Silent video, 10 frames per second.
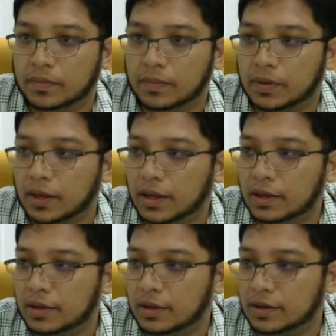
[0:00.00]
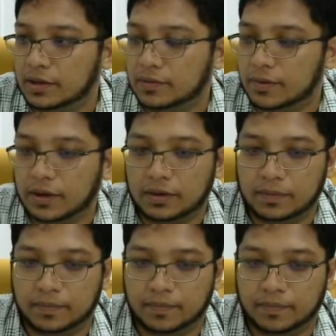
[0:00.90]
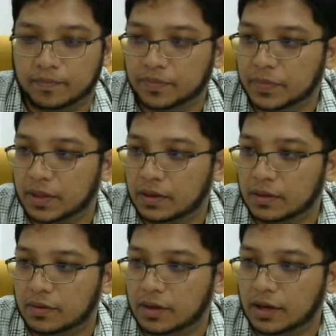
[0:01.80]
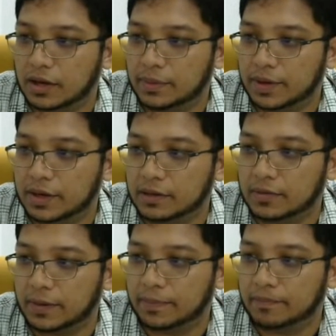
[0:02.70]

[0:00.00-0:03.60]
Okay, in this one you can eliminate this one.